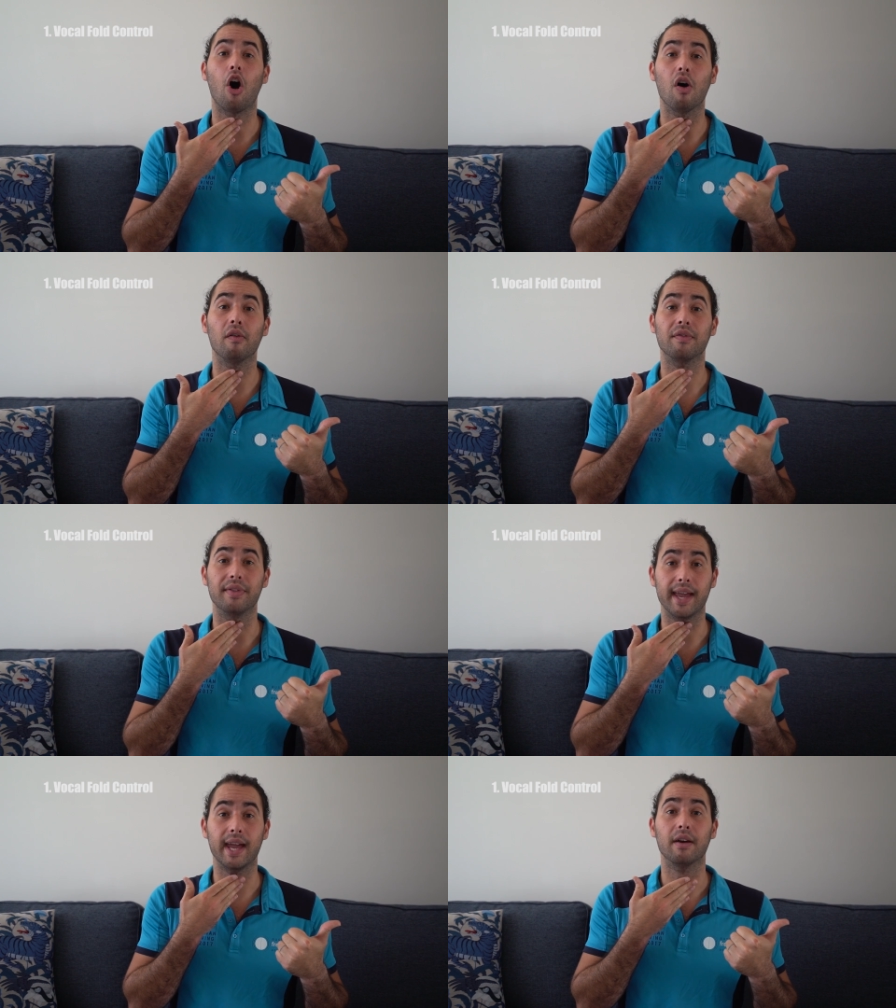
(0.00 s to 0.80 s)
of
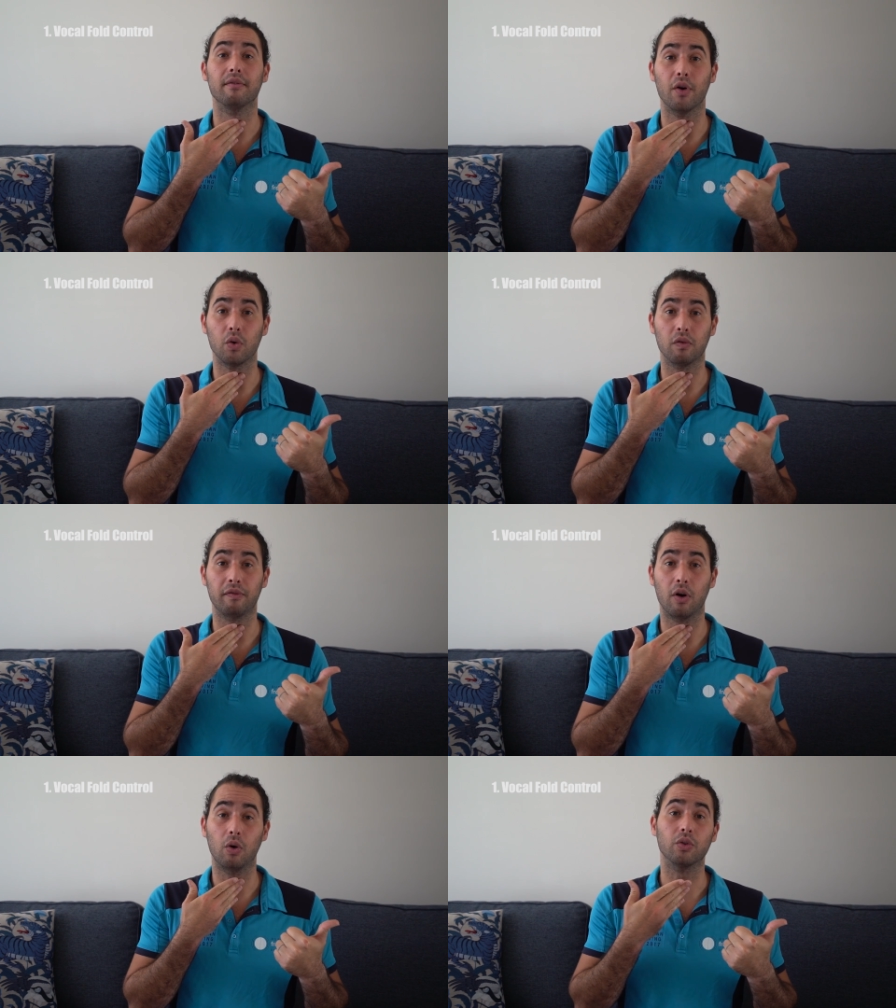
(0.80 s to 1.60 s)
their vocal
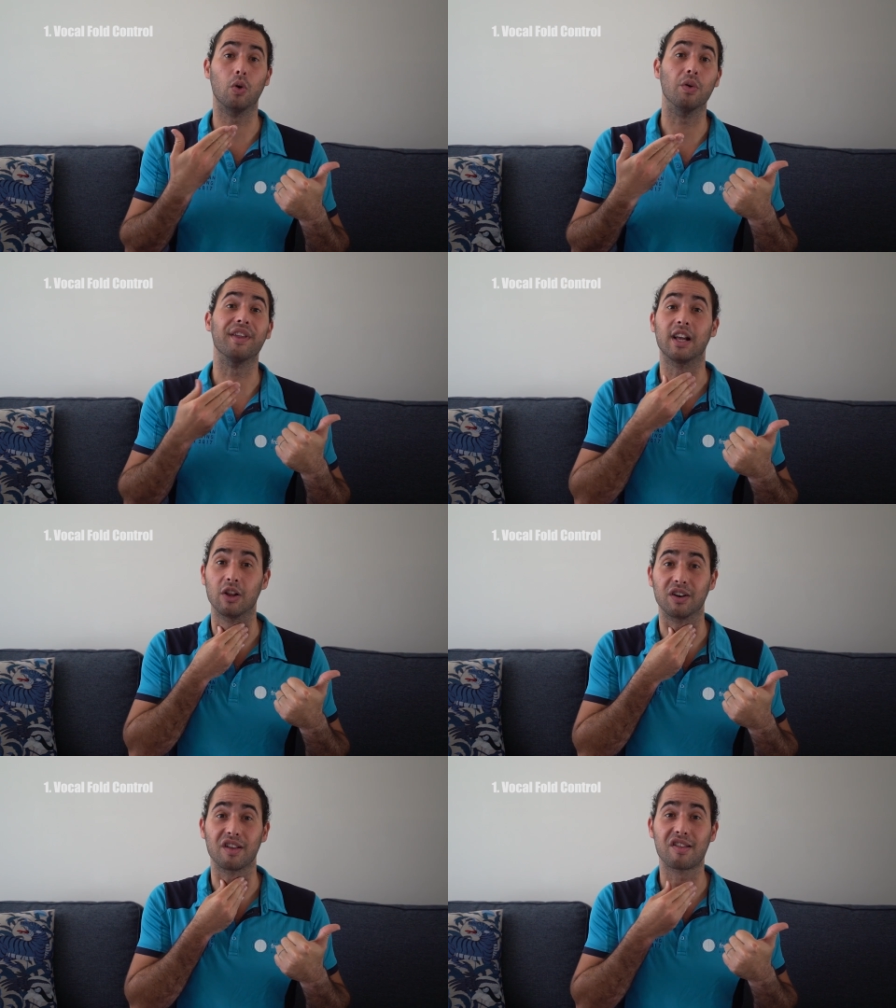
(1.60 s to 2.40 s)
fold or their
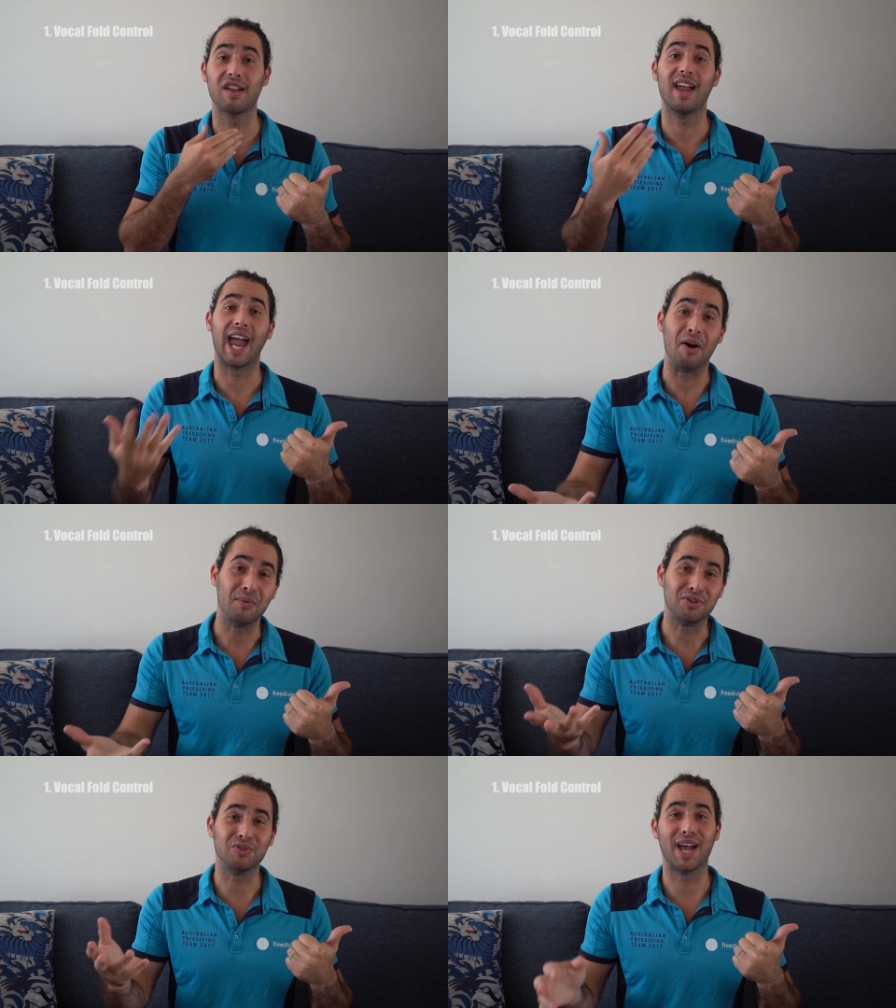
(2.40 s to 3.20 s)
glottis. And
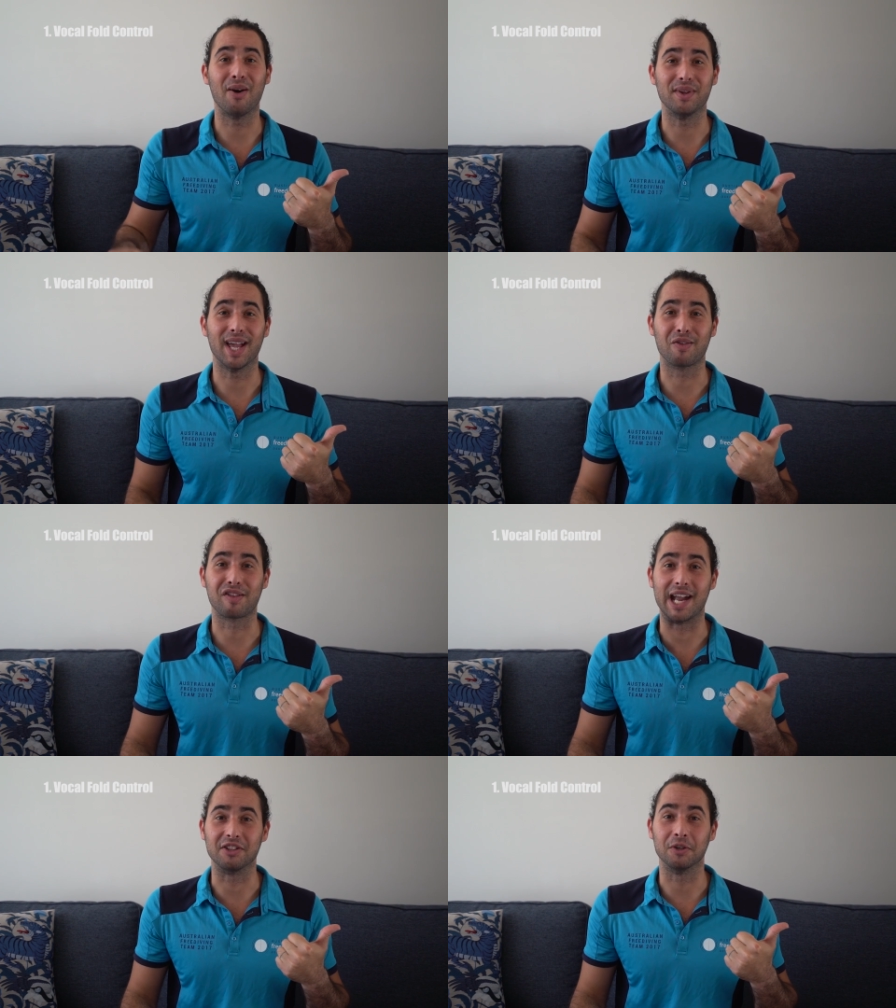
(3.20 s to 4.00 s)
we do that with our
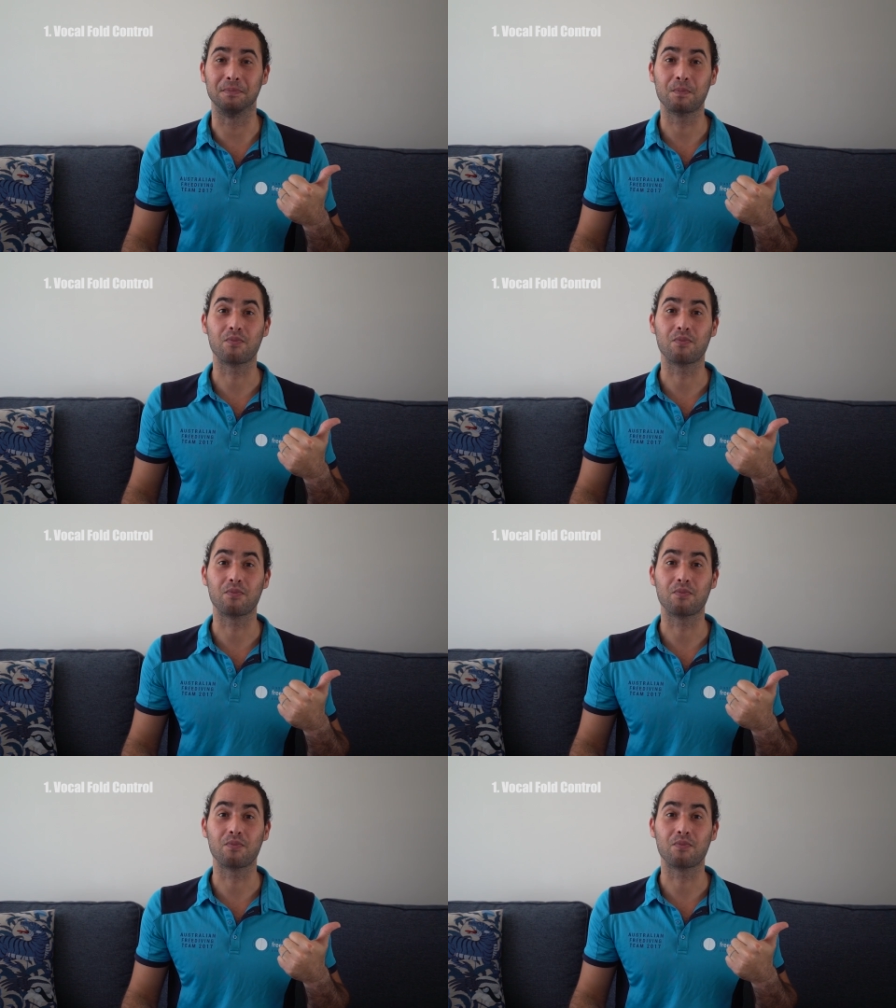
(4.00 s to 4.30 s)
standard